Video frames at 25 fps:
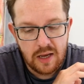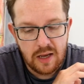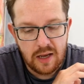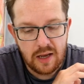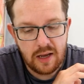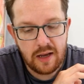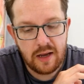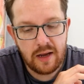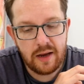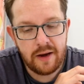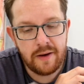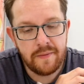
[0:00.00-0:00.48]

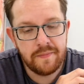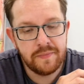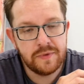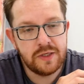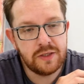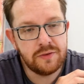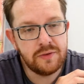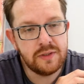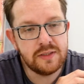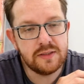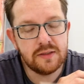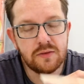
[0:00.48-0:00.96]

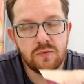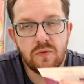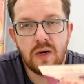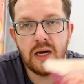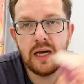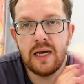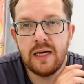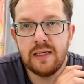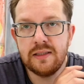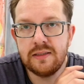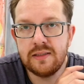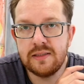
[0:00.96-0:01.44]
The reason
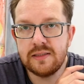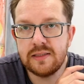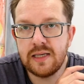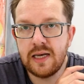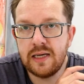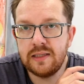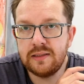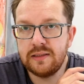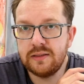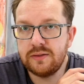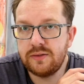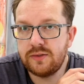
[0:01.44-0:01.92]
why I
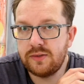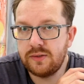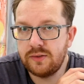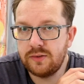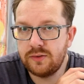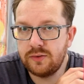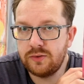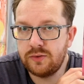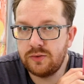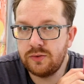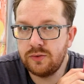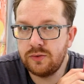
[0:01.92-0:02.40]
decided
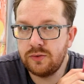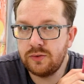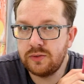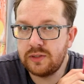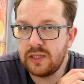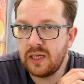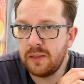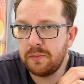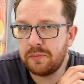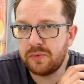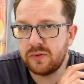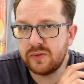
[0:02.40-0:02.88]
to do
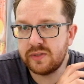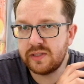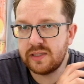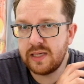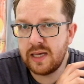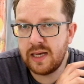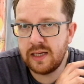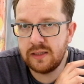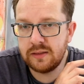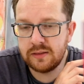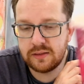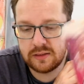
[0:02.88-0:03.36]

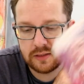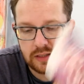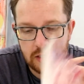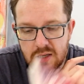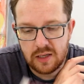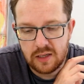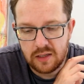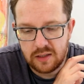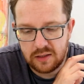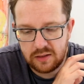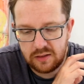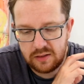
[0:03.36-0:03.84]
10%
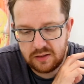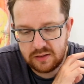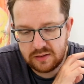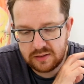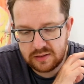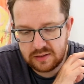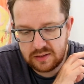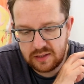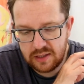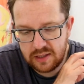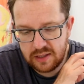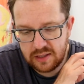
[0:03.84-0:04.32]

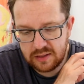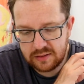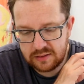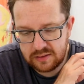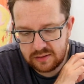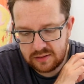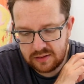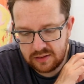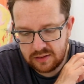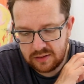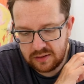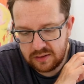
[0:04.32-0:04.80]
is
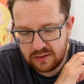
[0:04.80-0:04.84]
that